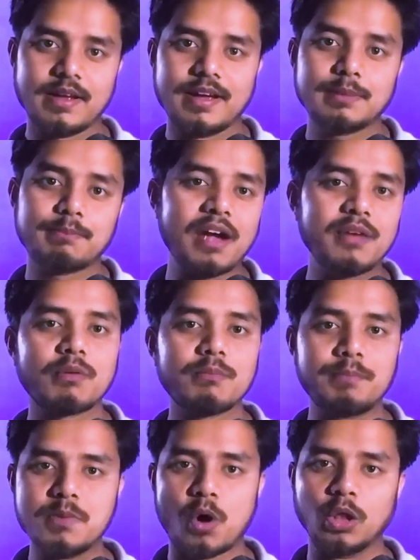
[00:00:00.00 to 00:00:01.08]
They buy from
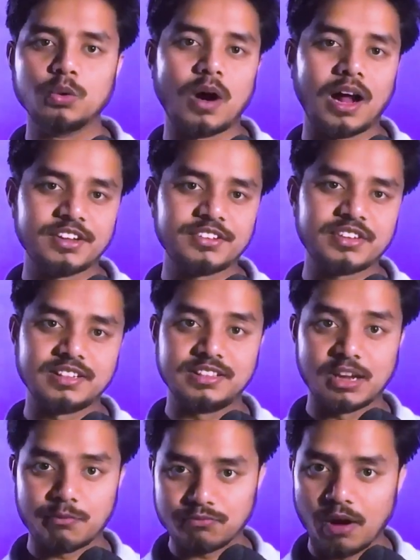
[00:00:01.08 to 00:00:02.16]
people who understand
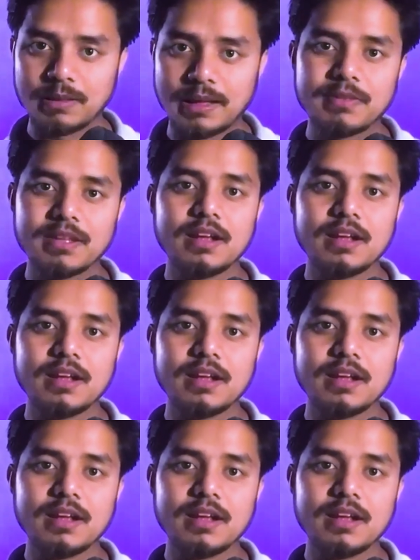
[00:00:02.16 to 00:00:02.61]
their problem.